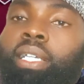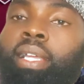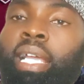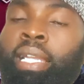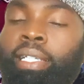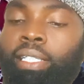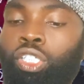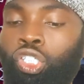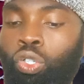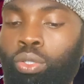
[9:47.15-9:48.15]
The girl
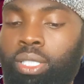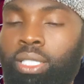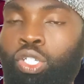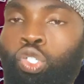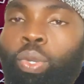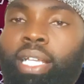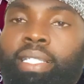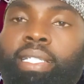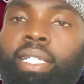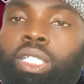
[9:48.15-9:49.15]
is short. So we
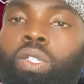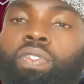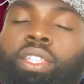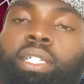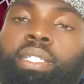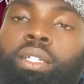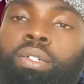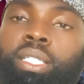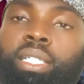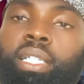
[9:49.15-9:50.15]
can see each of these
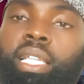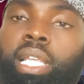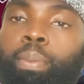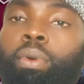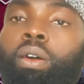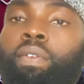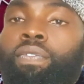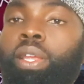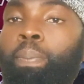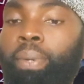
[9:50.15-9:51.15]
contain name
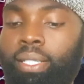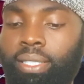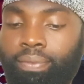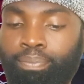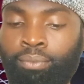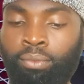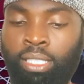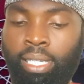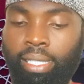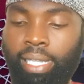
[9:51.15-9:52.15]
of a person.
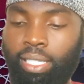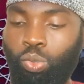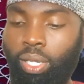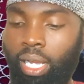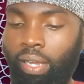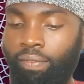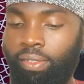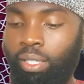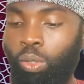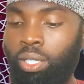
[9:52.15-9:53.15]
Next we
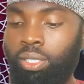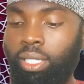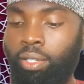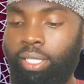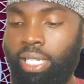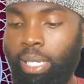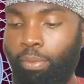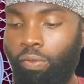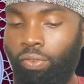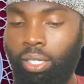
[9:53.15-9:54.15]
have the ones that contain
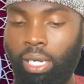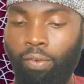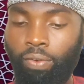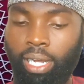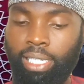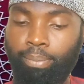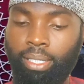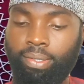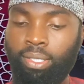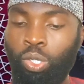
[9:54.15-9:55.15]
name of
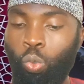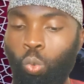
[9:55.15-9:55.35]
animals.